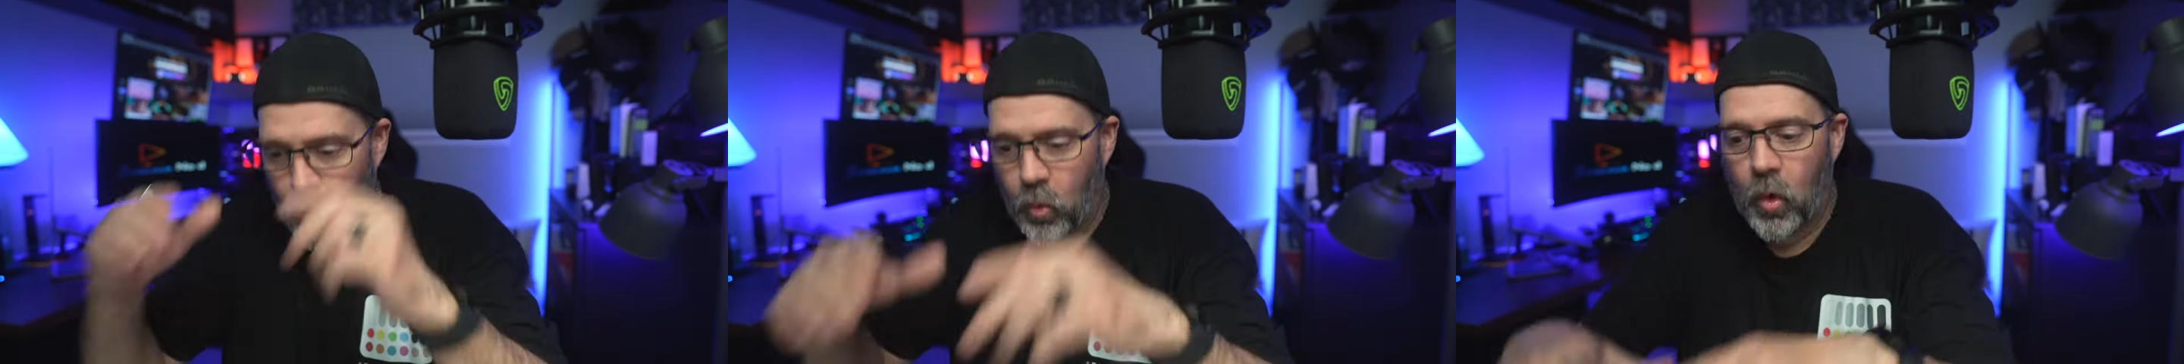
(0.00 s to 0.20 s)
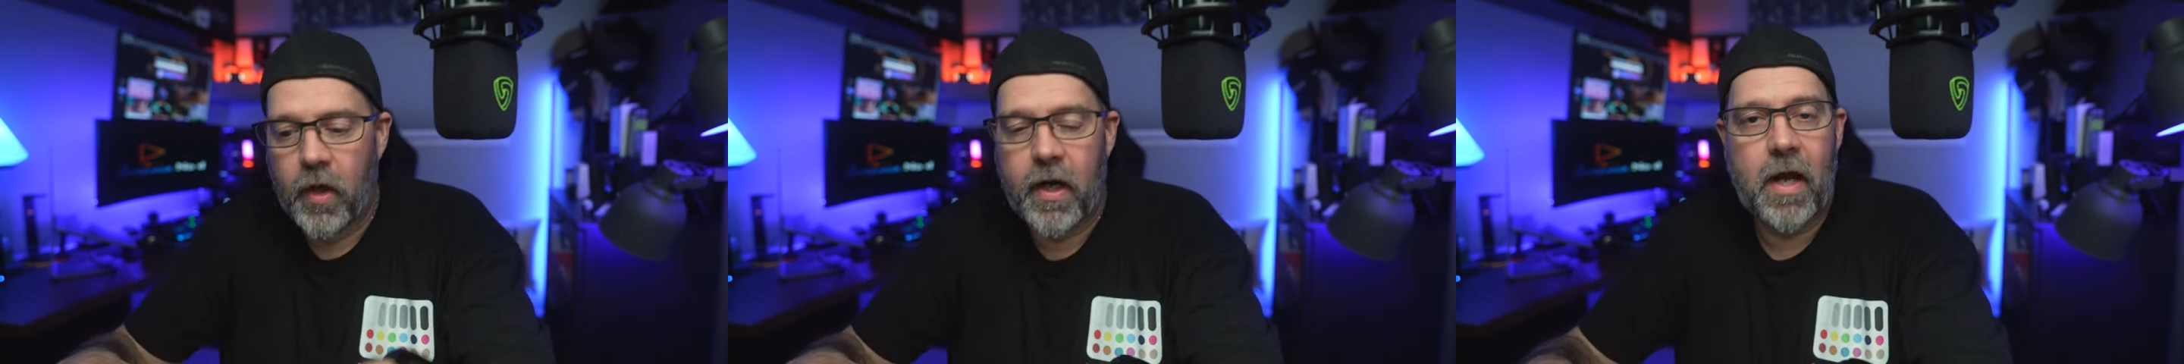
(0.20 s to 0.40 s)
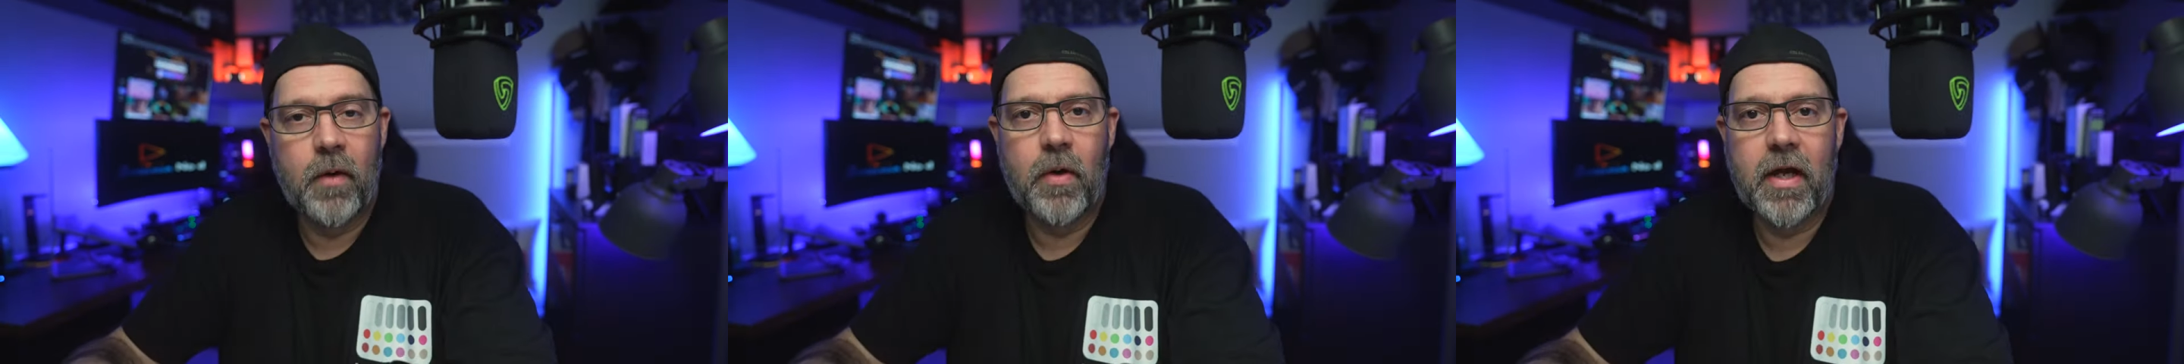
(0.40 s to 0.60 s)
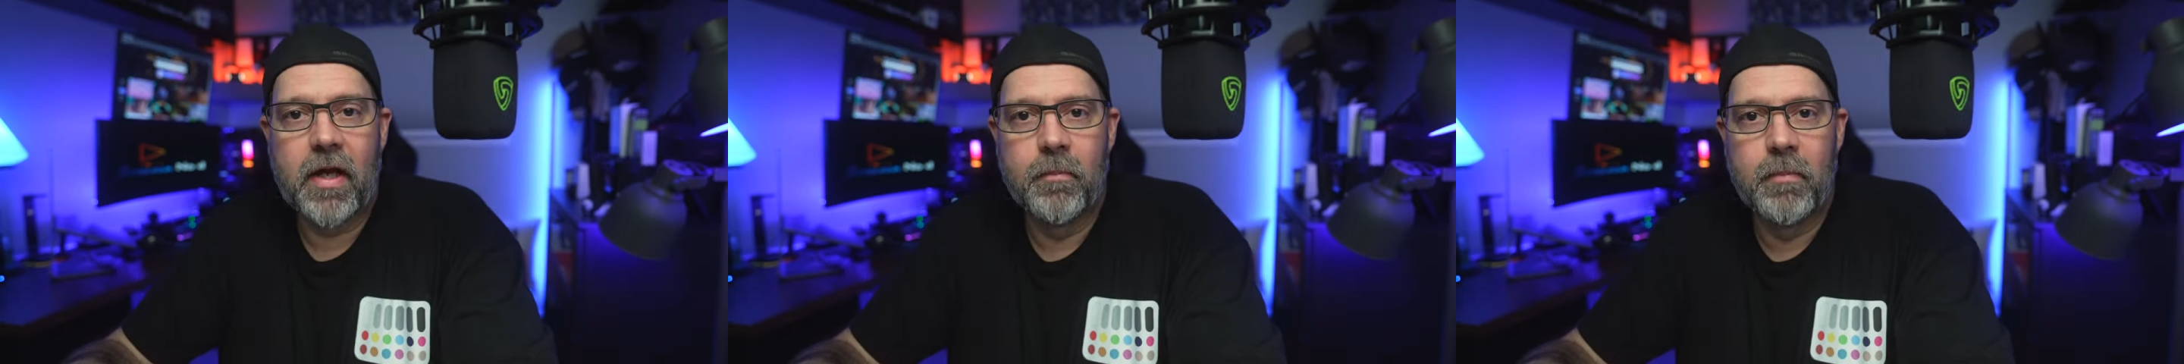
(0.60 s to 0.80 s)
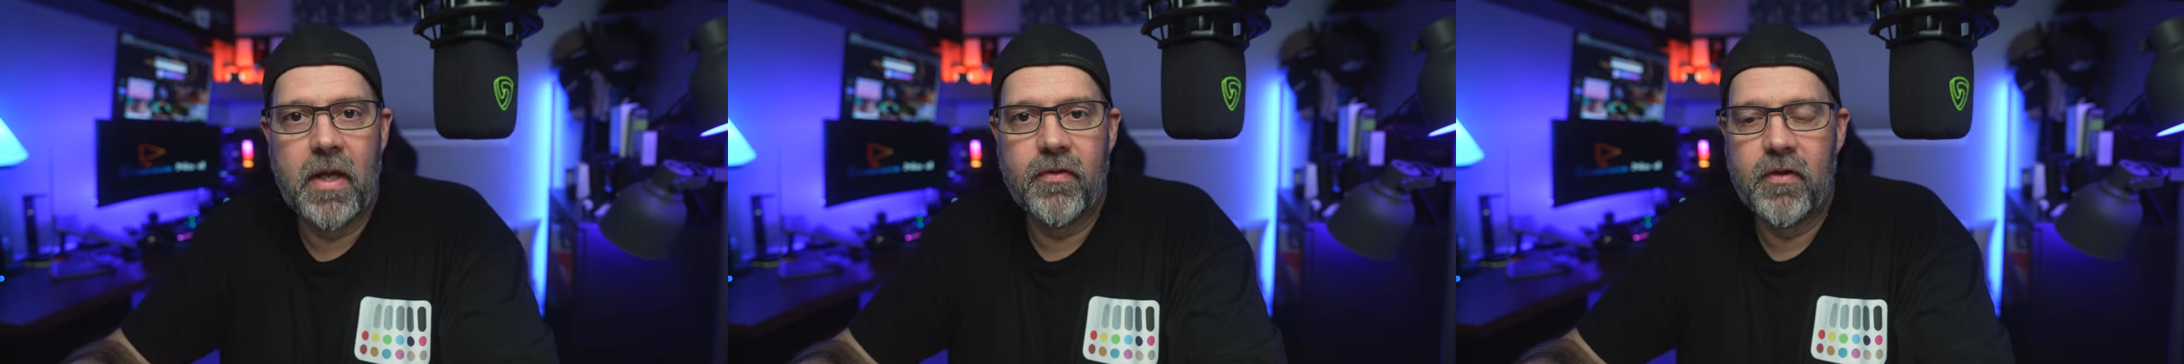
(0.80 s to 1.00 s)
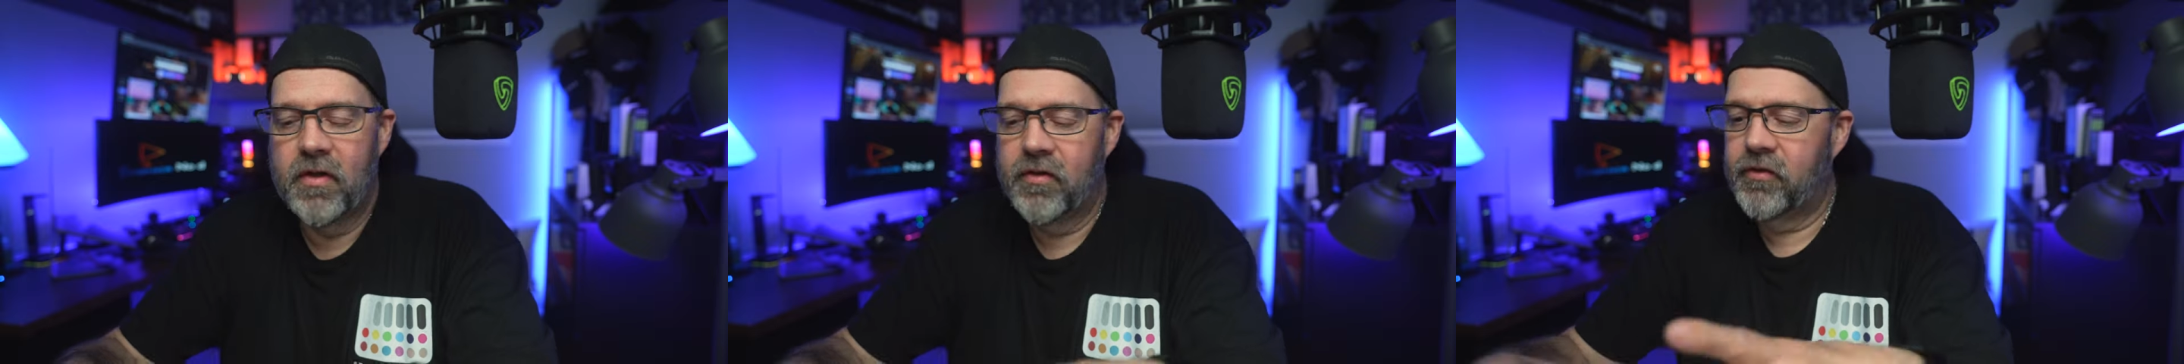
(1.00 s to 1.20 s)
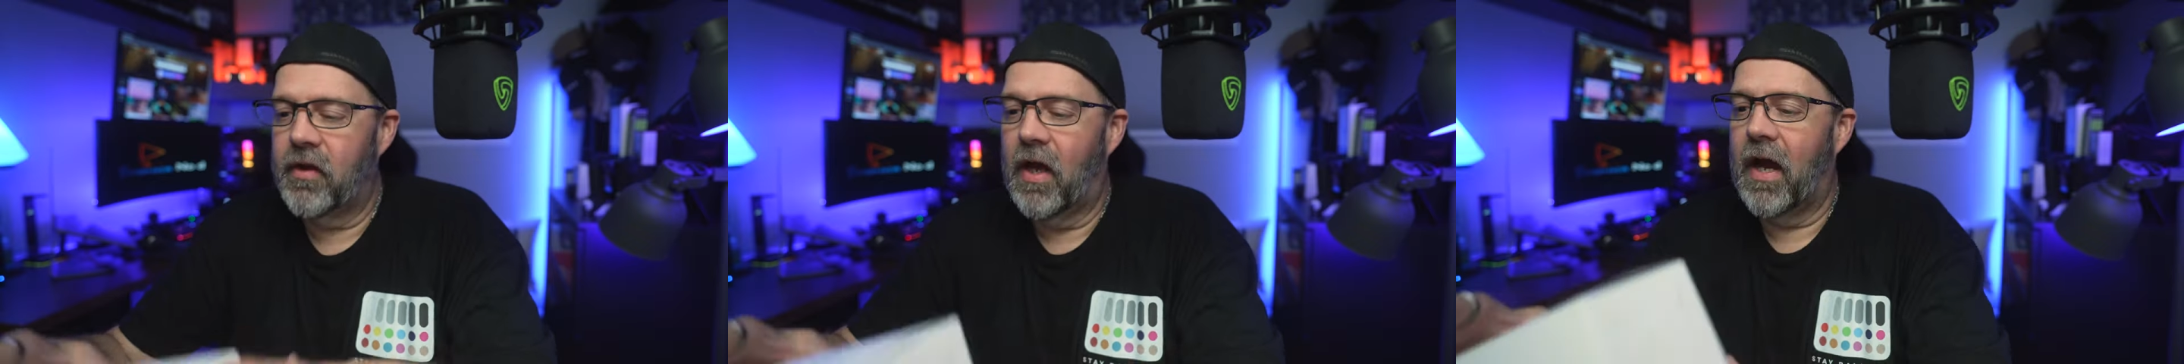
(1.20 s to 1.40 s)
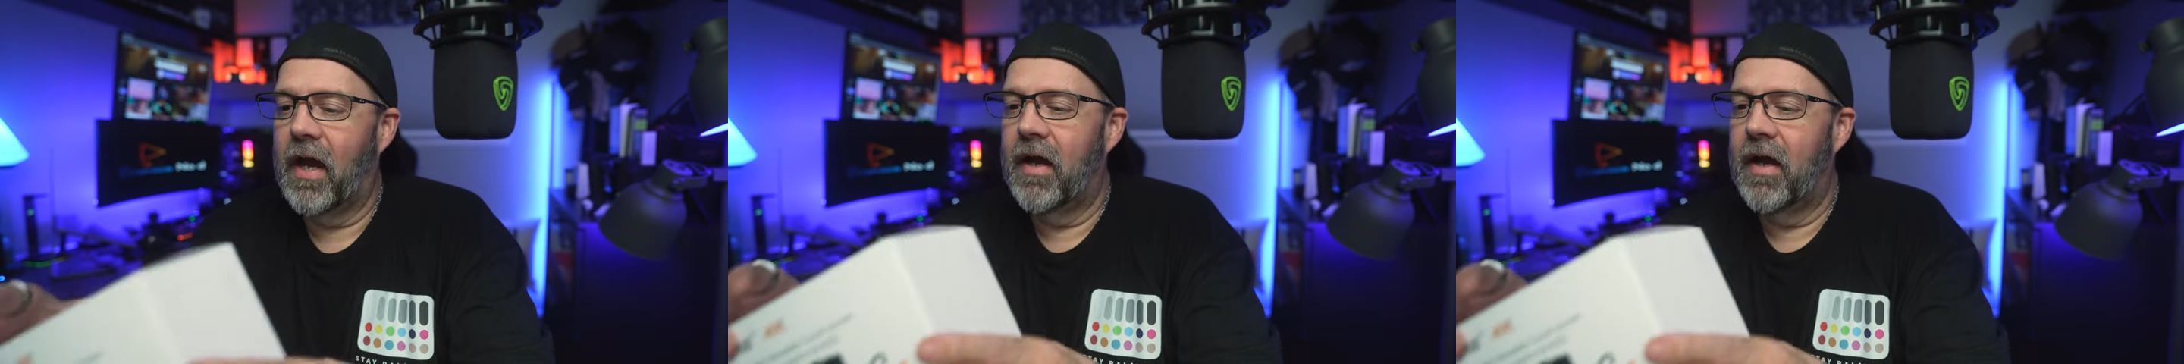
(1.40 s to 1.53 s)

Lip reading: Would I recommend this?